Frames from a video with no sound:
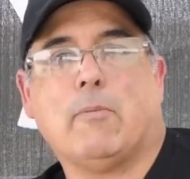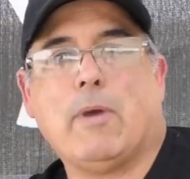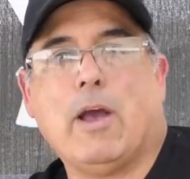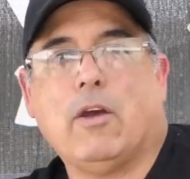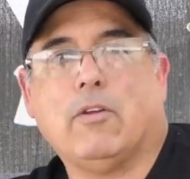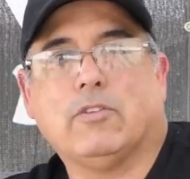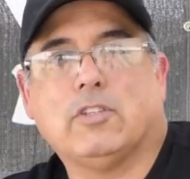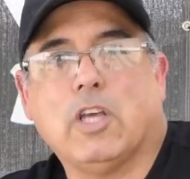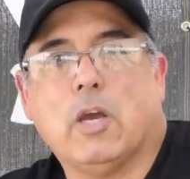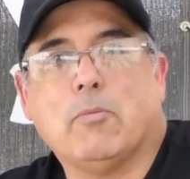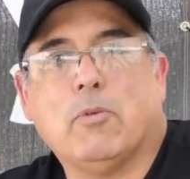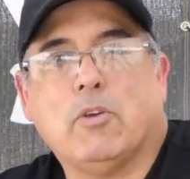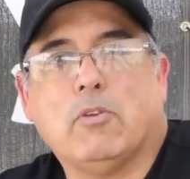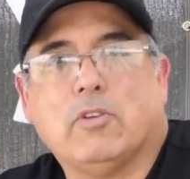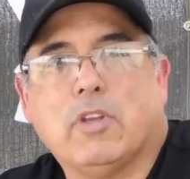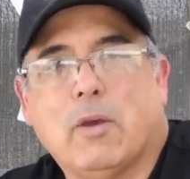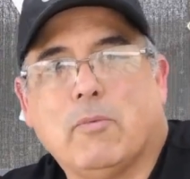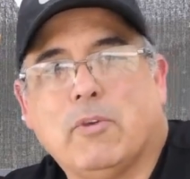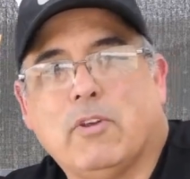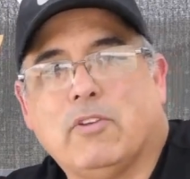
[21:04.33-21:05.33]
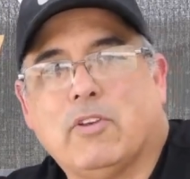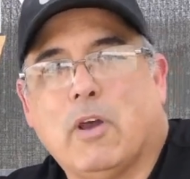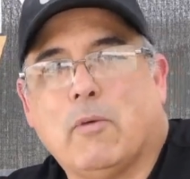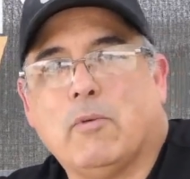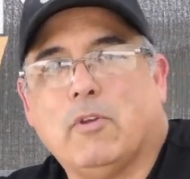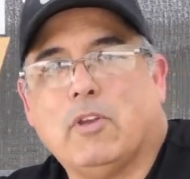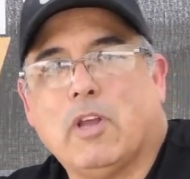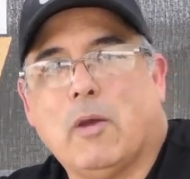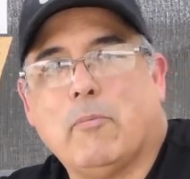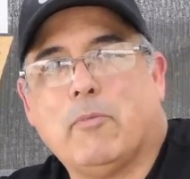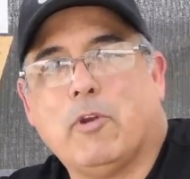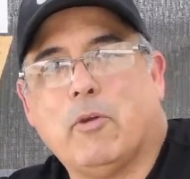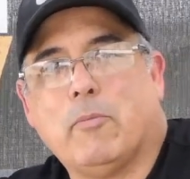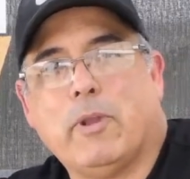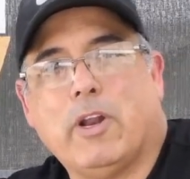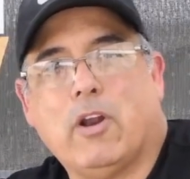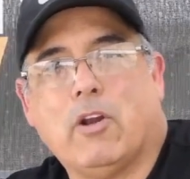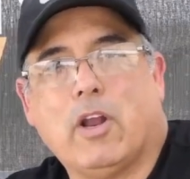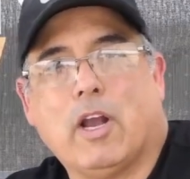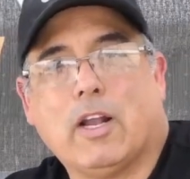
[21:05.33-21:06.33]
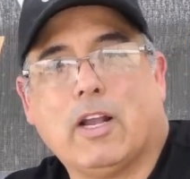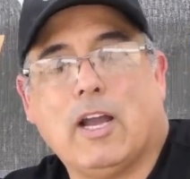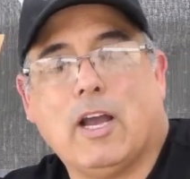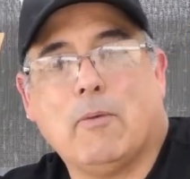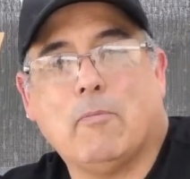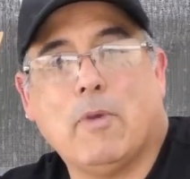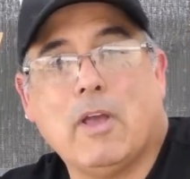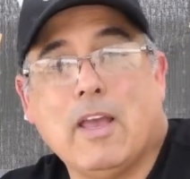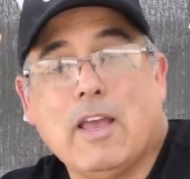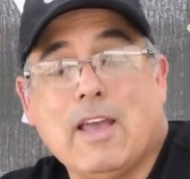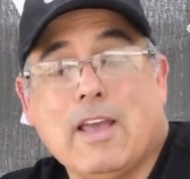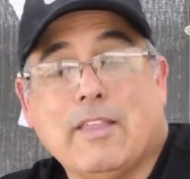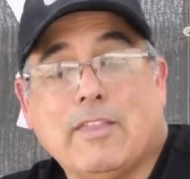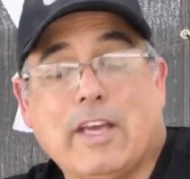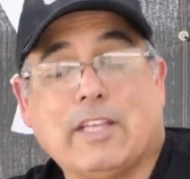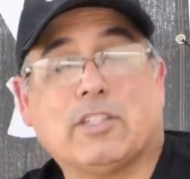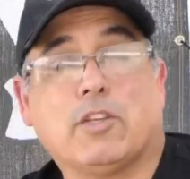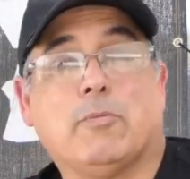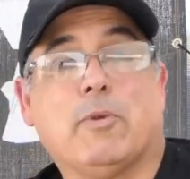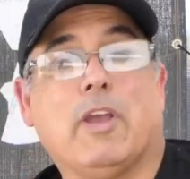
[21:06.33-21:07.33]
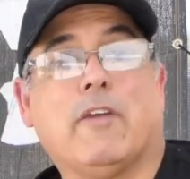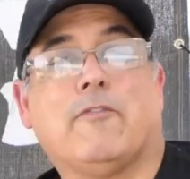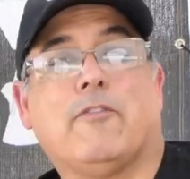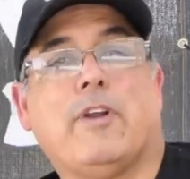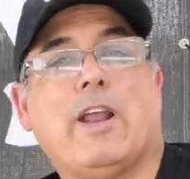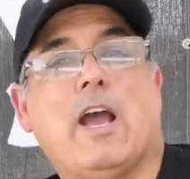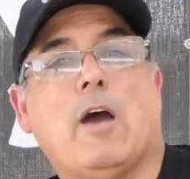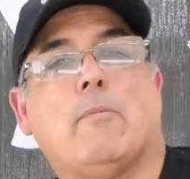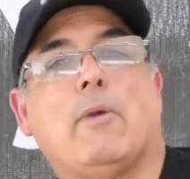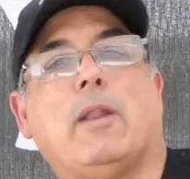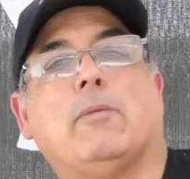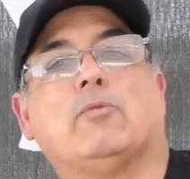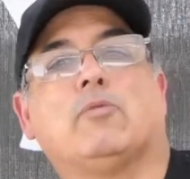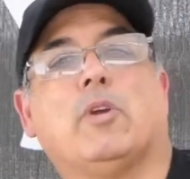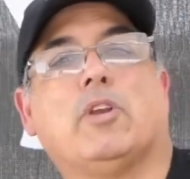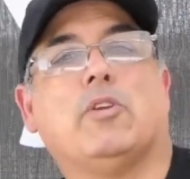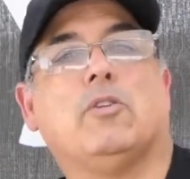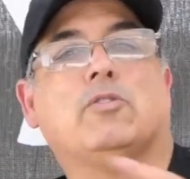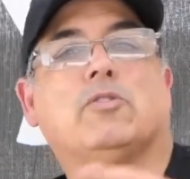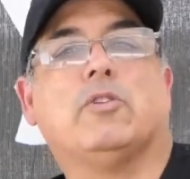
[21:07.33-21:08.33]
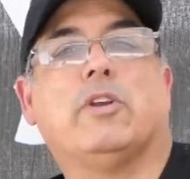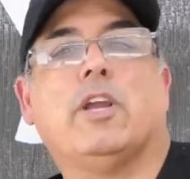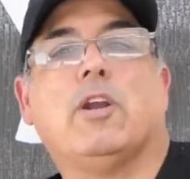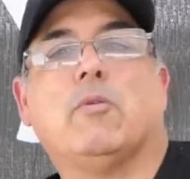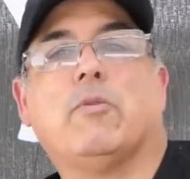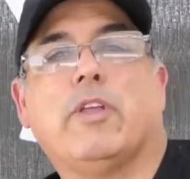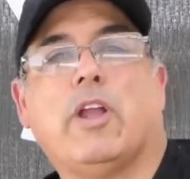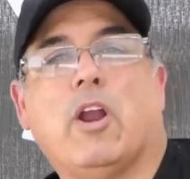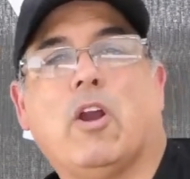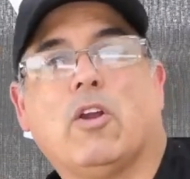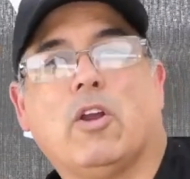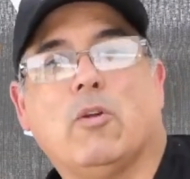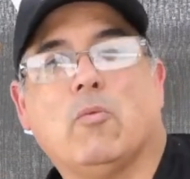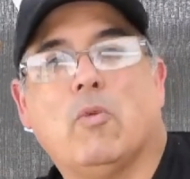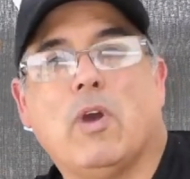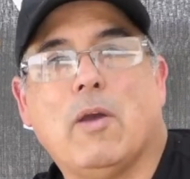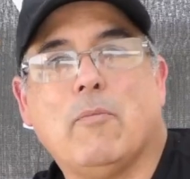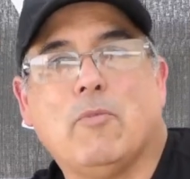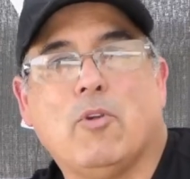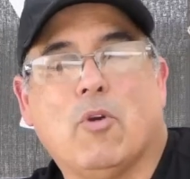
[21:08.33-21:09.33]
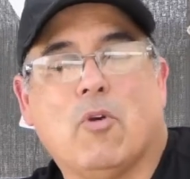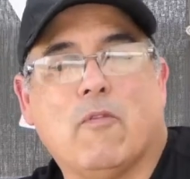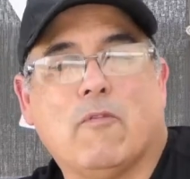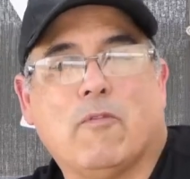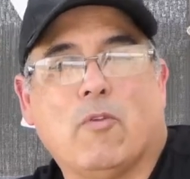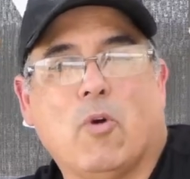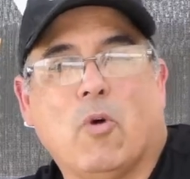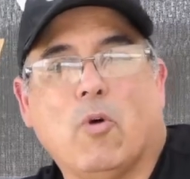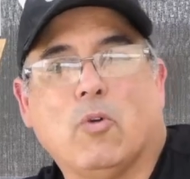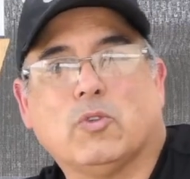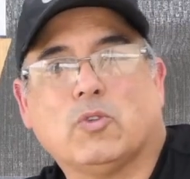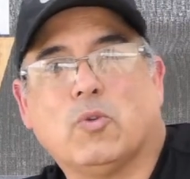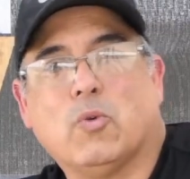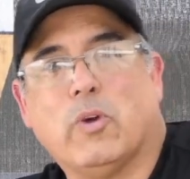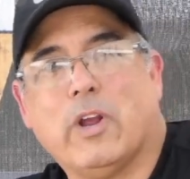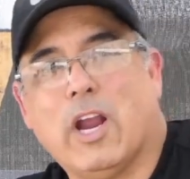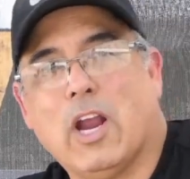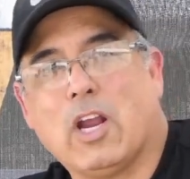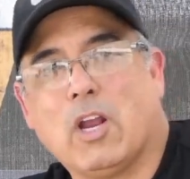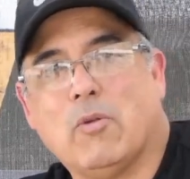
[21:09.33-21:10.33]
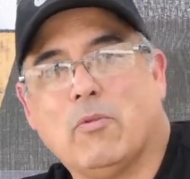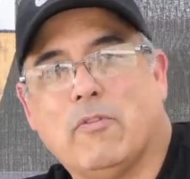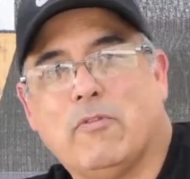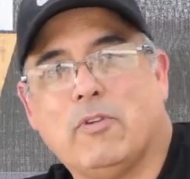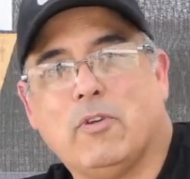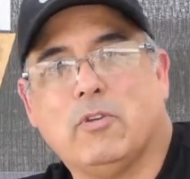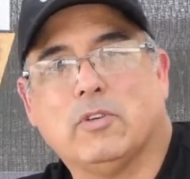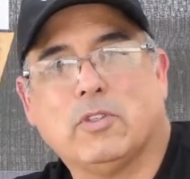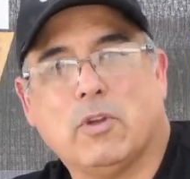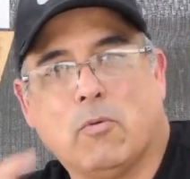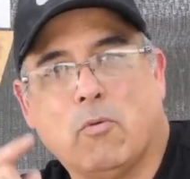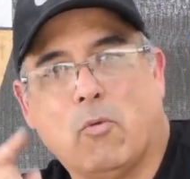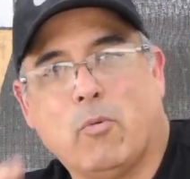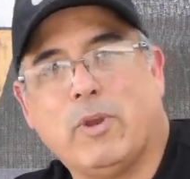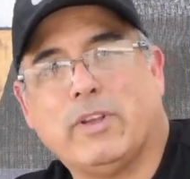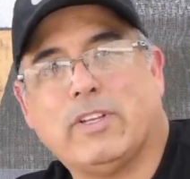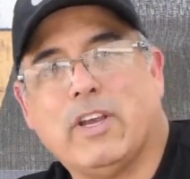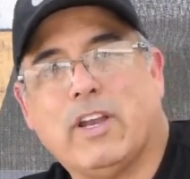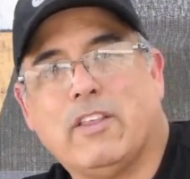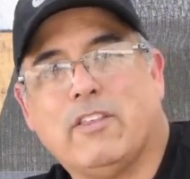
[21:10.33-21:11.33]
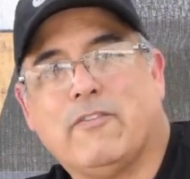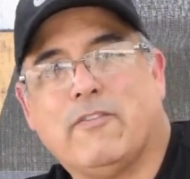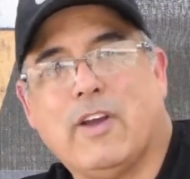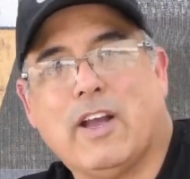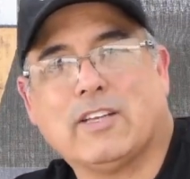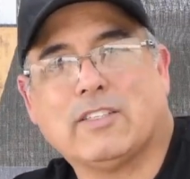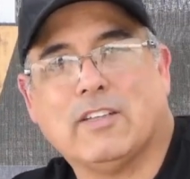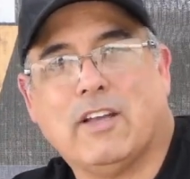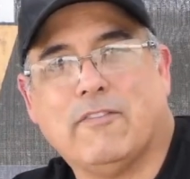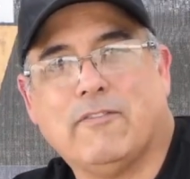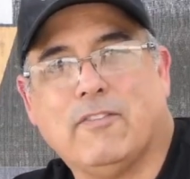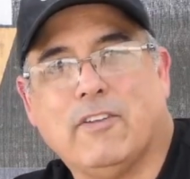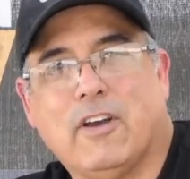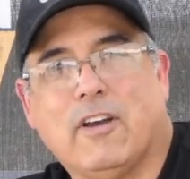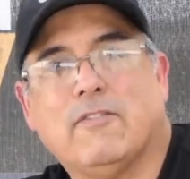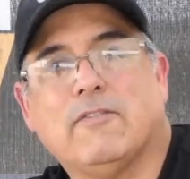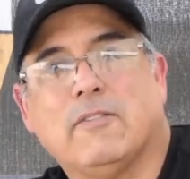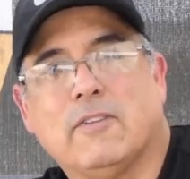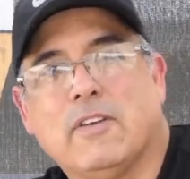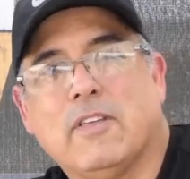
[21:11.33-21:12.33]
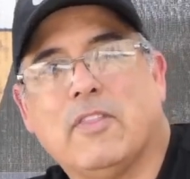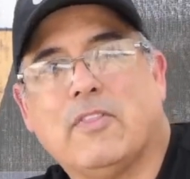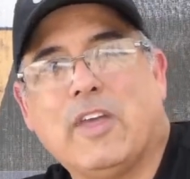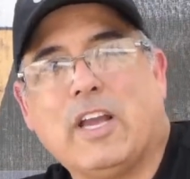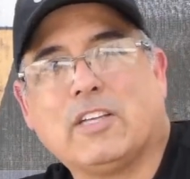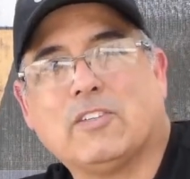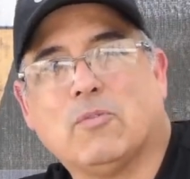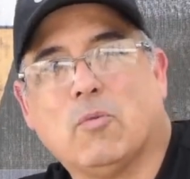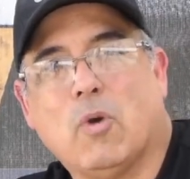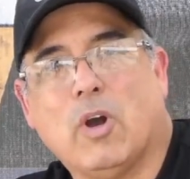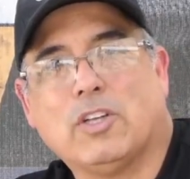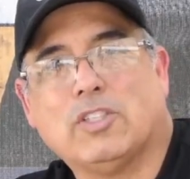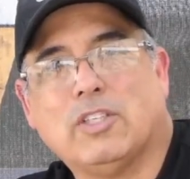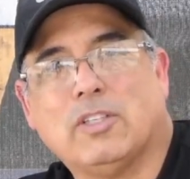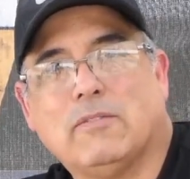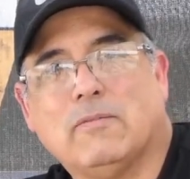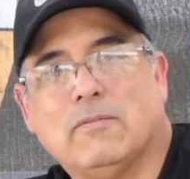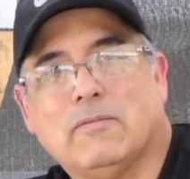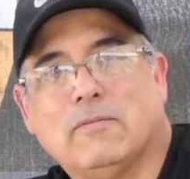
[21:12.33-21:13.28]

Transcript: them out. www.pyramydair.com. That's going to be it for now. My name is Rick Eutsler here with Airgun Web, your home for old school airgun reviews, and we tell you the facts, not fluff. Thanks for watching.